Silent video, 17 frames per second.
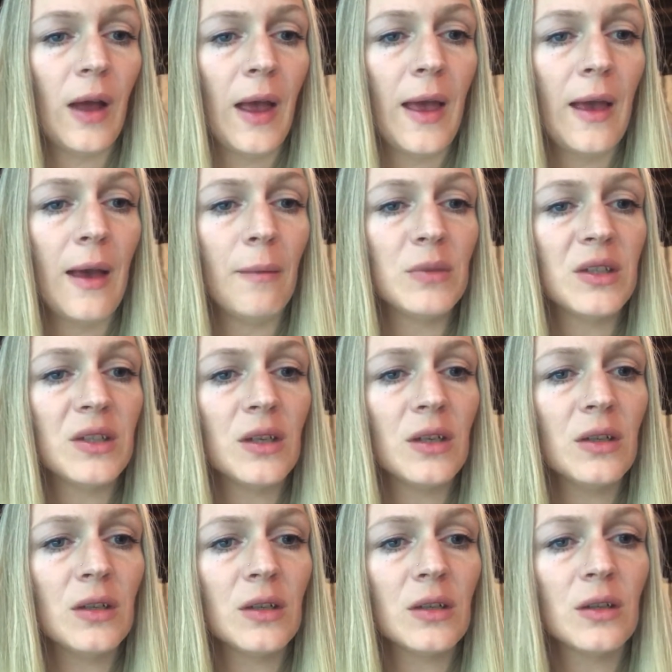
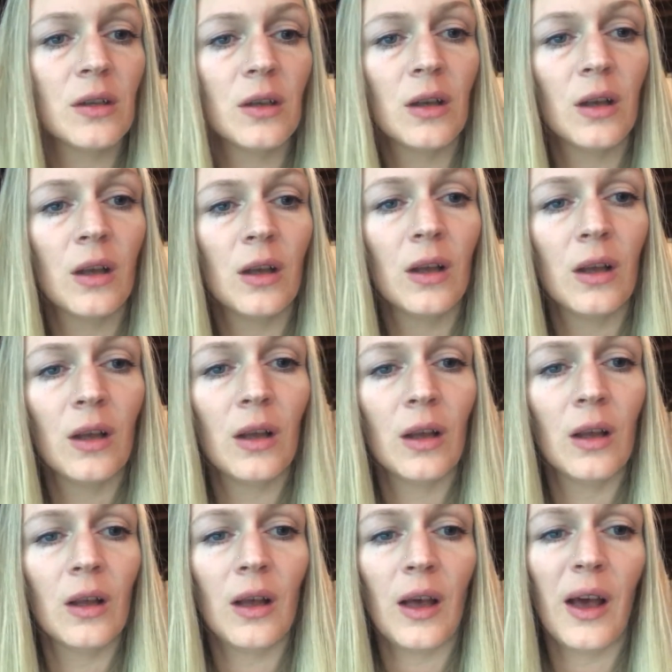Hamsters,
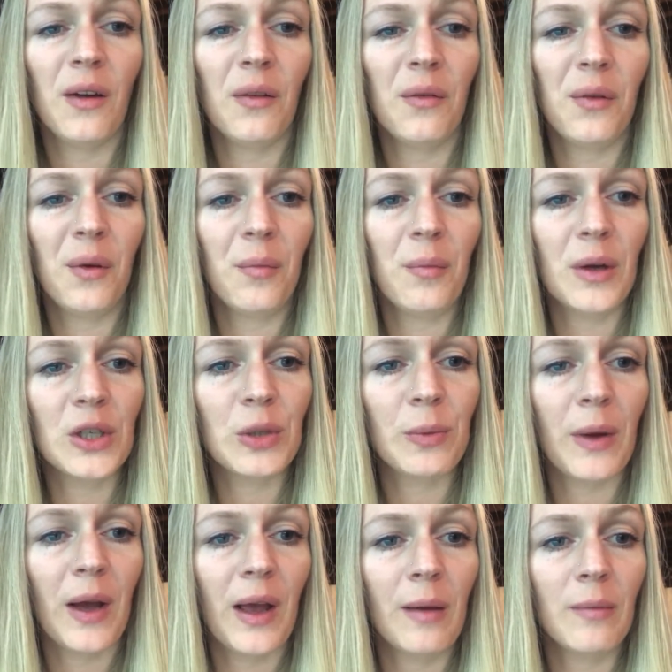I don't know much
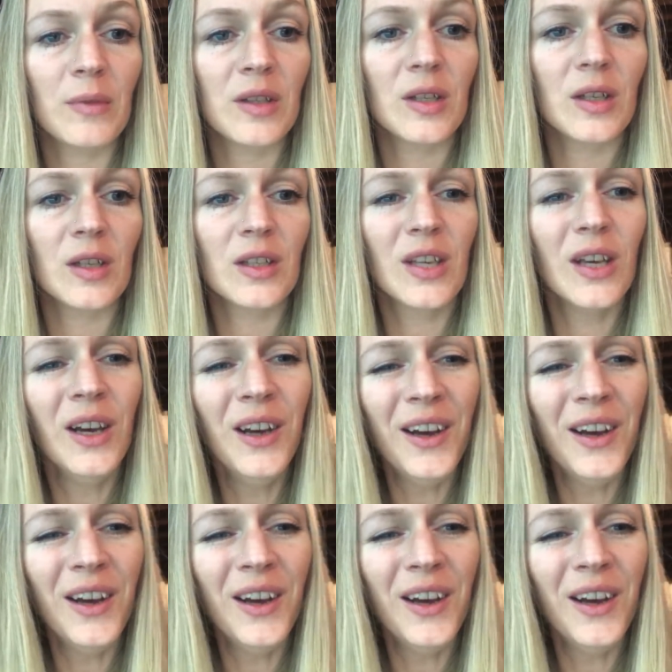about hamsters.